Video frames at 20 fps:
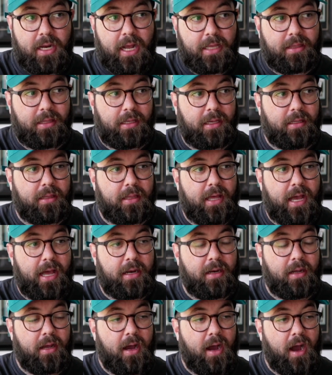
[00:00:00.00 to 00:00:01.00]
I think
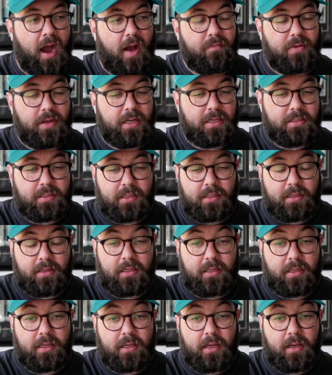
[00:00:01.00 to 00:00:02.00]
that obviously
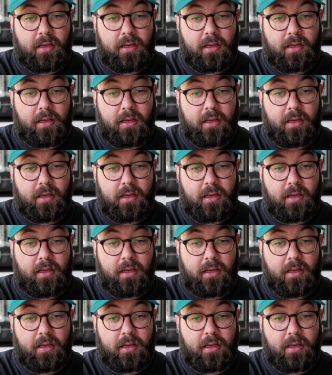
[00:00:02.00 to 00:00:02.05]
the